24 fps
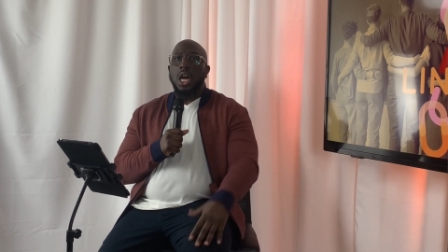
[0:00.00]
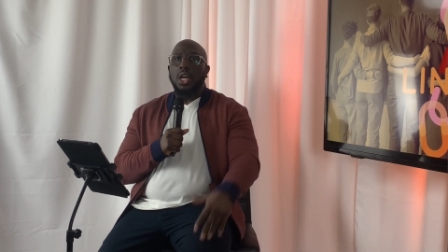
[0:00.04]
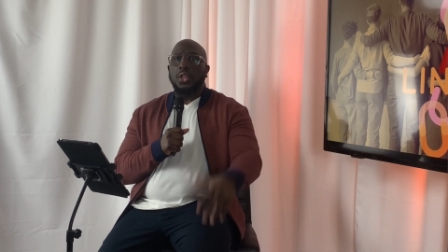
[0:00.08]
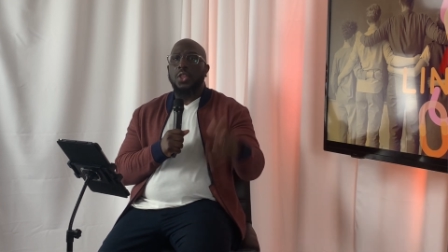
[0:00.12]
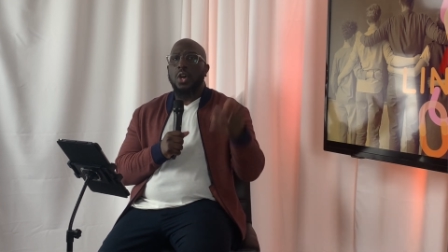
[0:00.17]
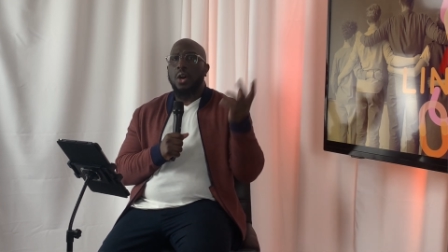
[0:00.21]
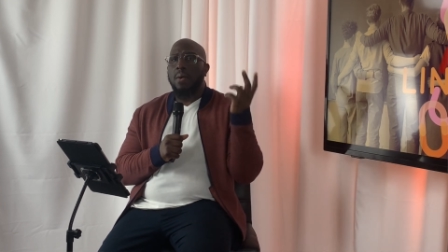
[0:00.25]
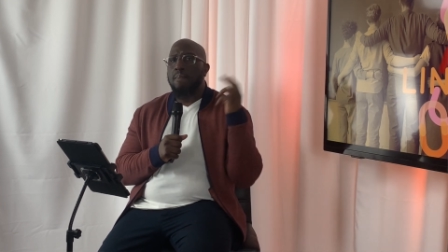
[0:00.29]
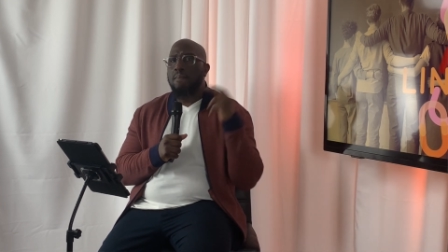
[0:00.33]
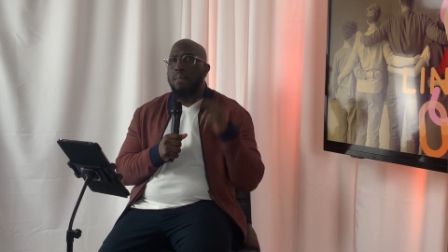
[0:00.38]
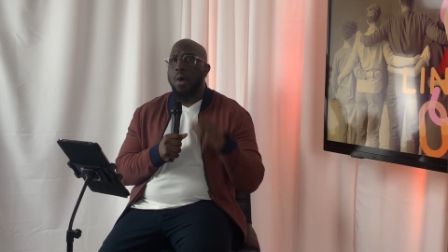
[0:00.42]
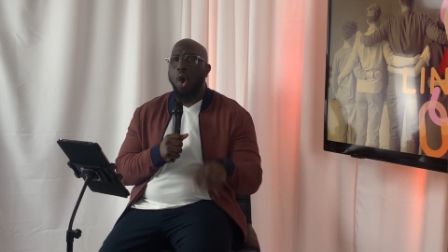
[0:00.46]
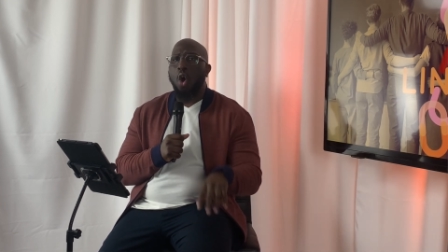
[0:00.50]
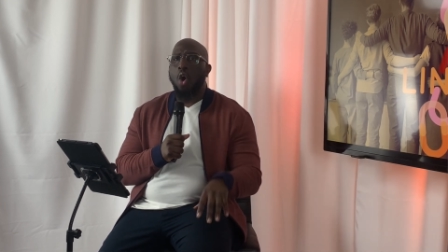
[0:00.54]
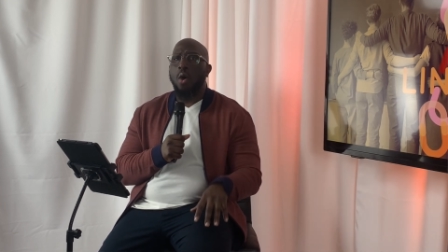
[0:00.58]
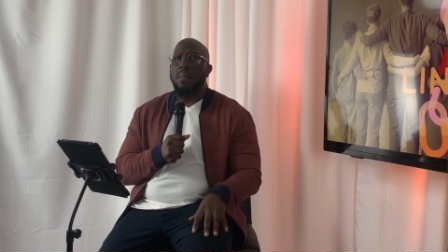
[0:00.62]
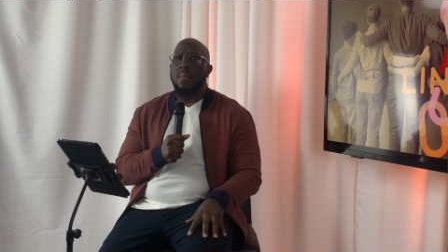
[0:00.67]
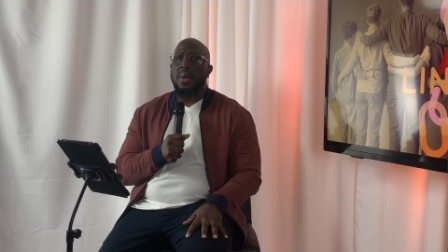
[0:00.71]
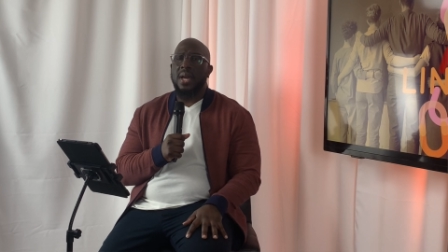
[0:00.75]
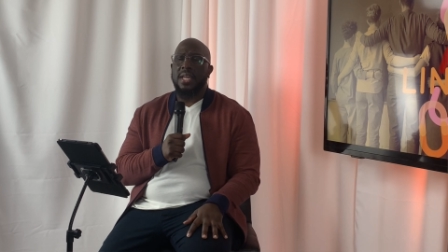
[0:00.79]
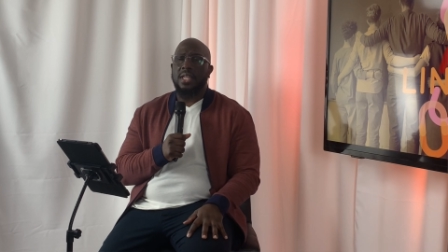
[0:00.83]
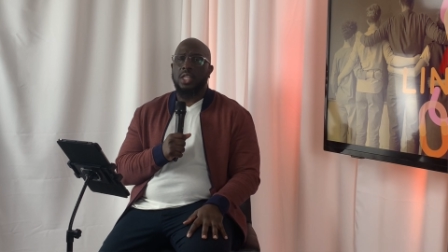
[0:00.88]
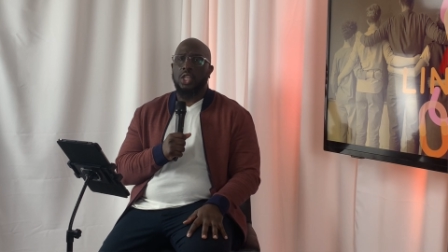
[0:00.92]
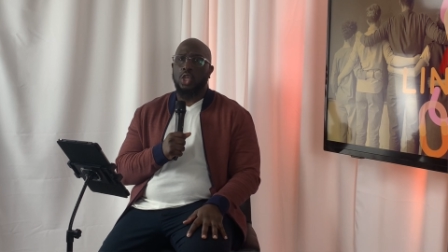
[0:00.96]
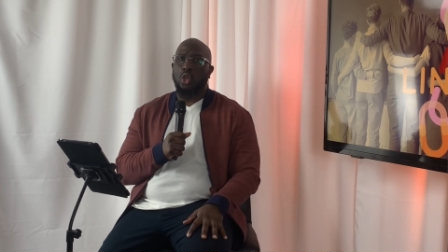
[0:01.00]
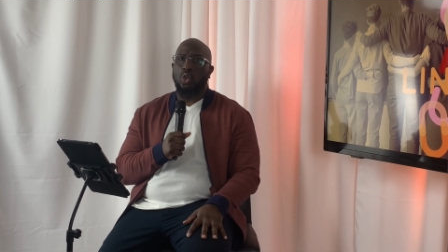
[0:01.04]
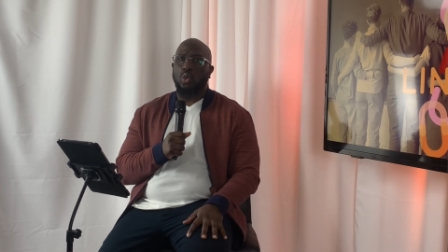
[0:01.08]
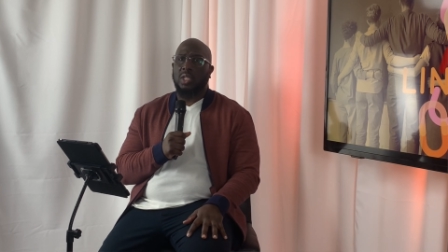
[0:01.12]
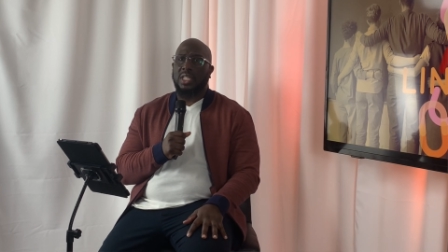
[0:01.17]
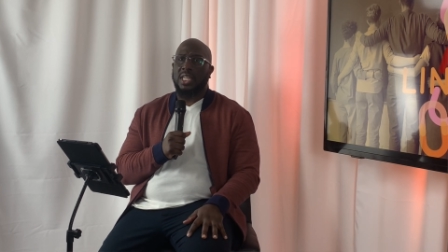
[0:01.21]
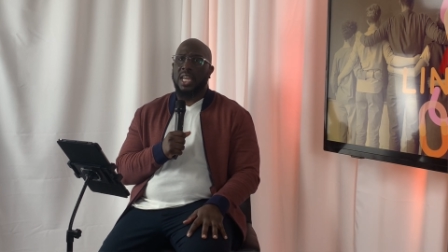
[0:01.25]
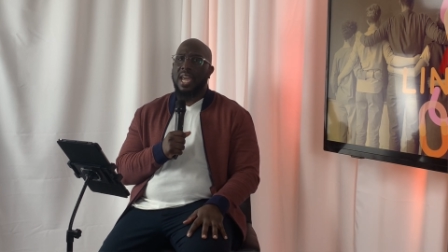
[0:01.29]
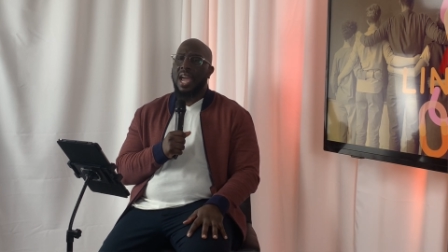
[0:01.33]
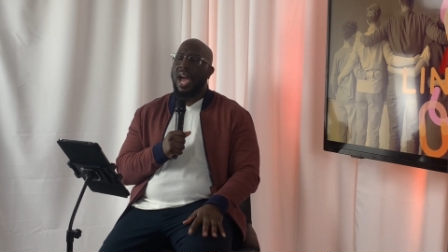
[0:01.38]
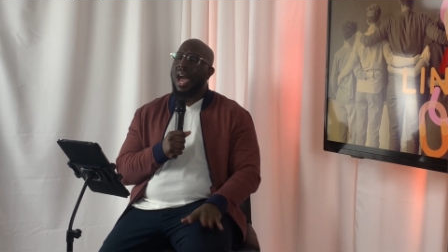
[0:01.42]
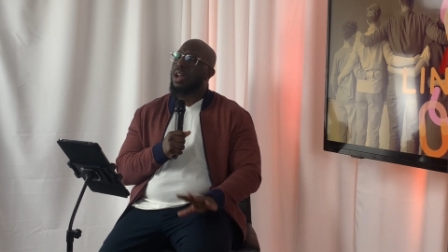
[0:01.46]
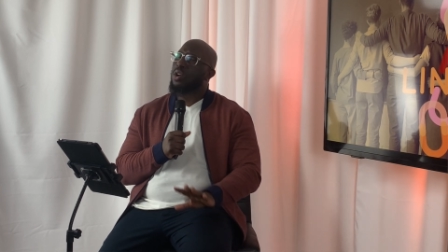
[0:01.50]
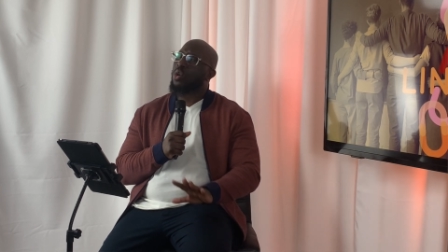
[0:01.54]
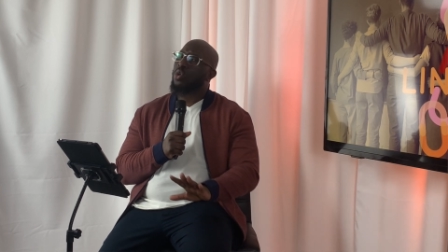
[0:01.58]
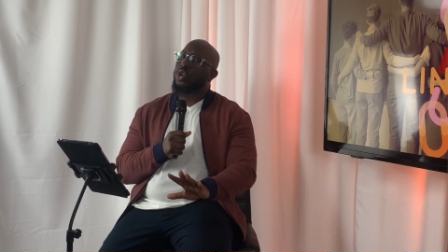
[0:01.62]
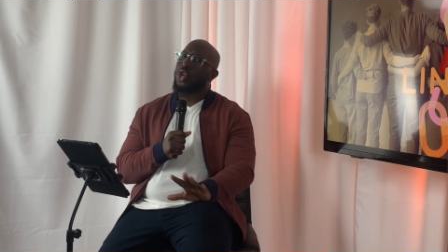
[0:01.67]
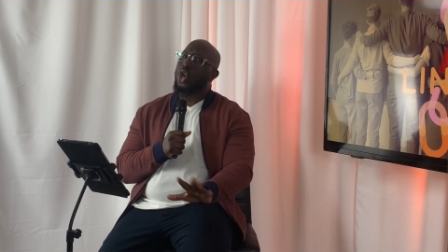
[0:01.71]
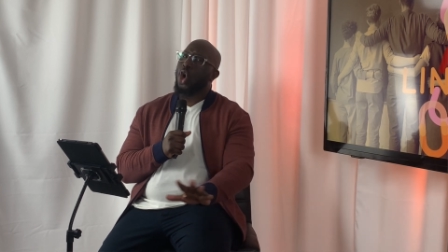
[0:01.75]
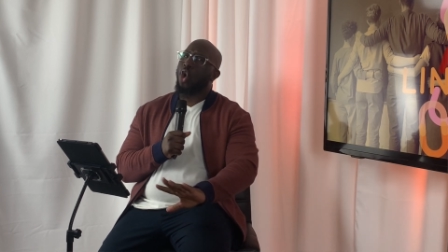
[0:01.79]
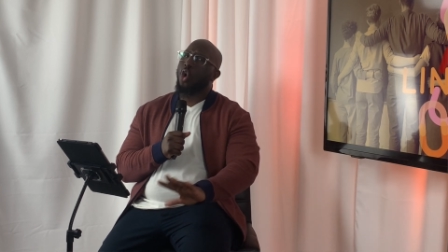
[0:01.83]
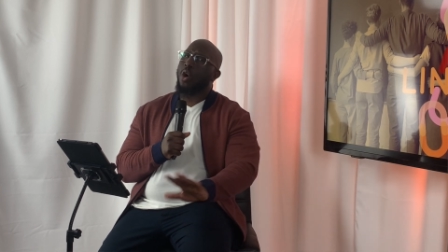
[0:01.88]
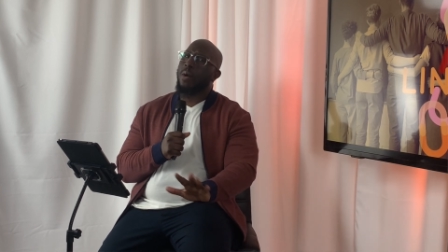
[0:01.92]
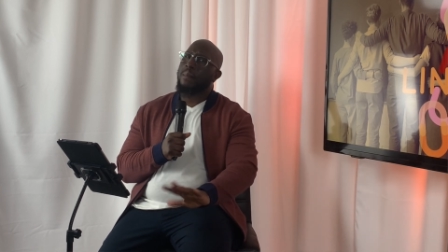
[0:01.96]
the moment you say, I
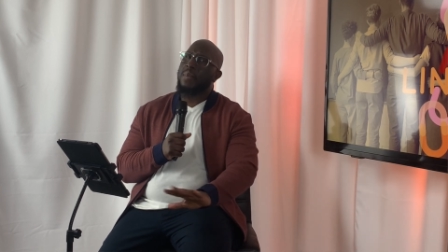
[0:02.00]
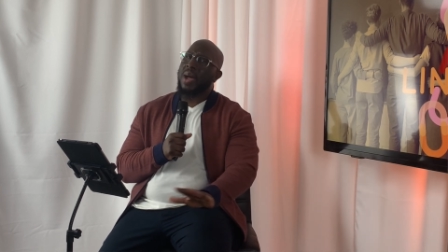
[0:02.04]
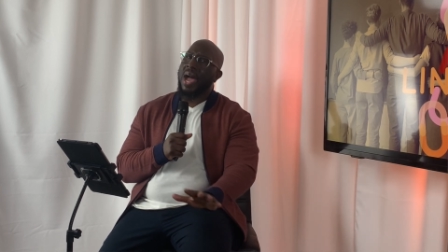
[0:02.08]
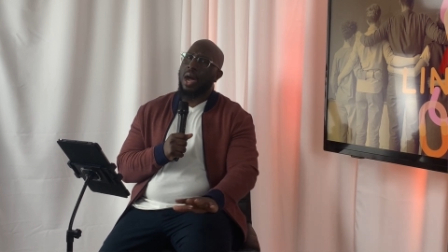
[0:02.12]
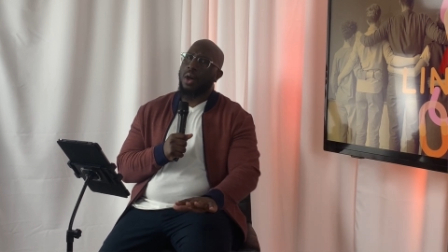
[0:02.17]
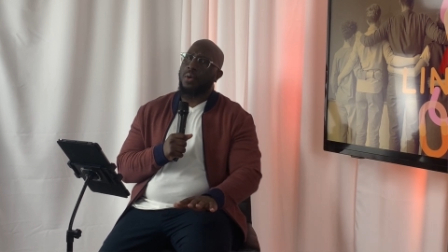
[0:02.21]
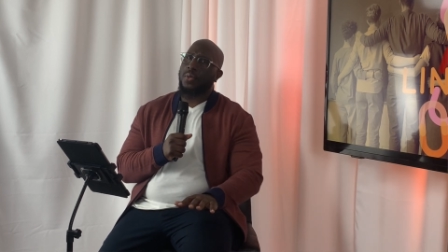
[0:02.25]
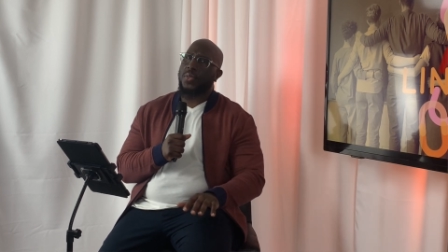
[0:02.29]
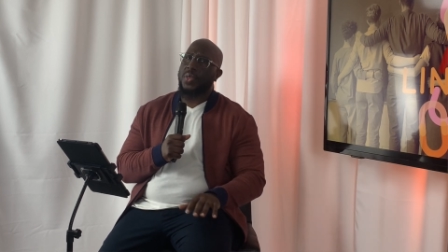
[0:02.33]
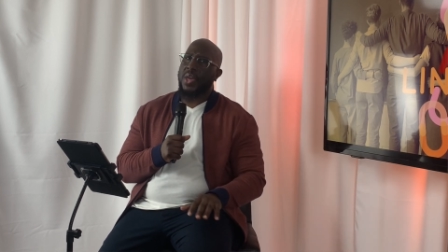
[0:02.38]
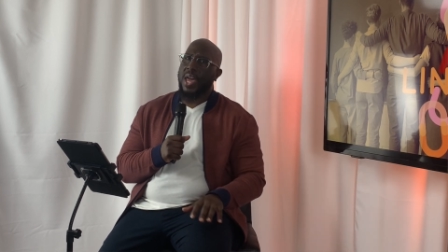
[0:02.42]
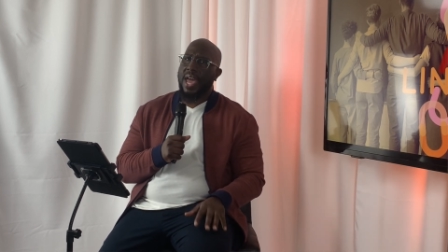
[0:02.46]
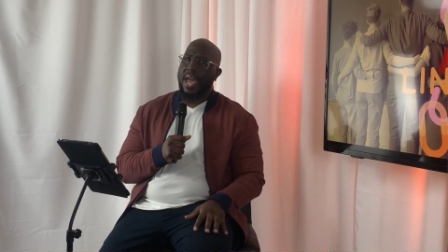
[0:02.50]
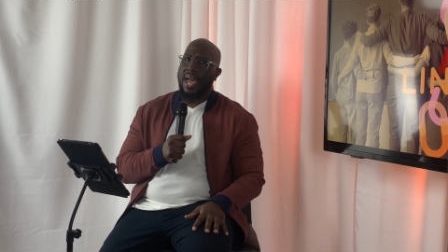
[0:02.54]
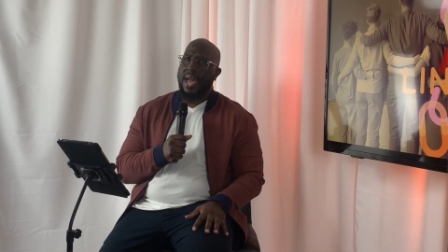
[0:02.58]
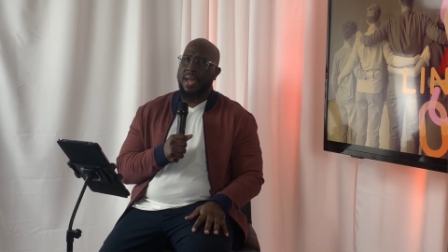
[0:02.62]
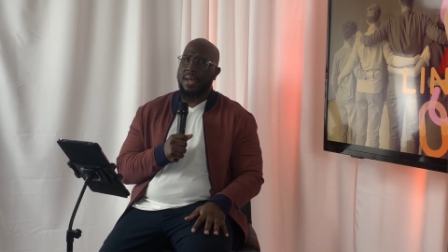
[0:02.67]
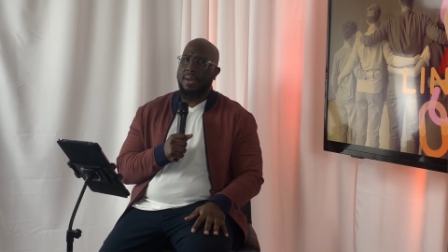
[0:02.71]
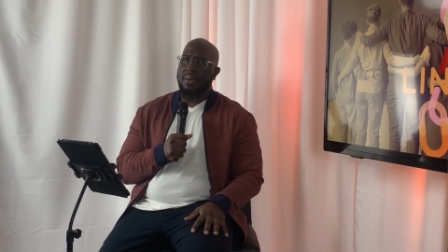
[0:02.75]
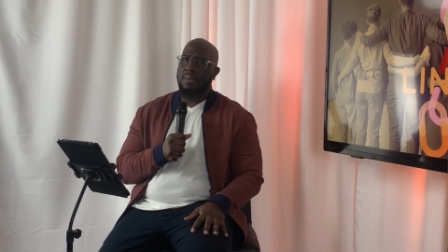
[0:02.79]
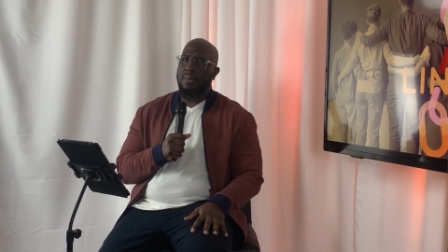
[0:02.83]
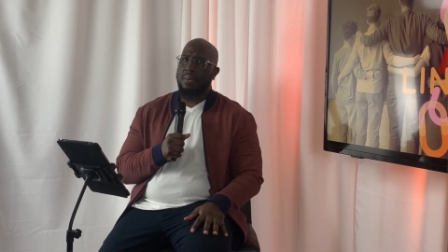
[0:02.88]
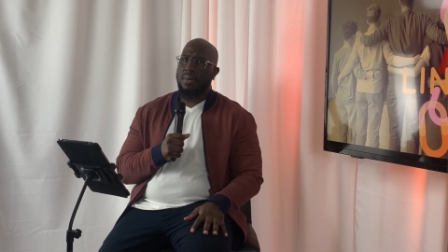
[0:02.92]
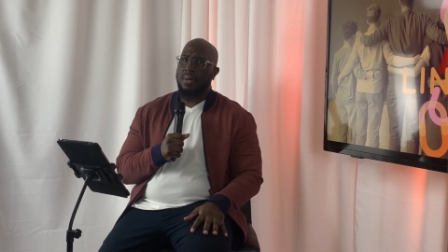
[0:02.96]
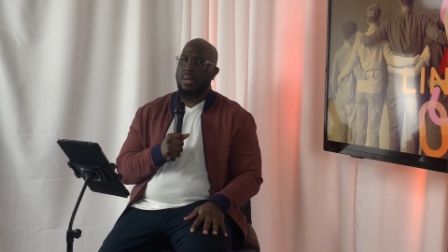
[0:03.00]
don't know about that,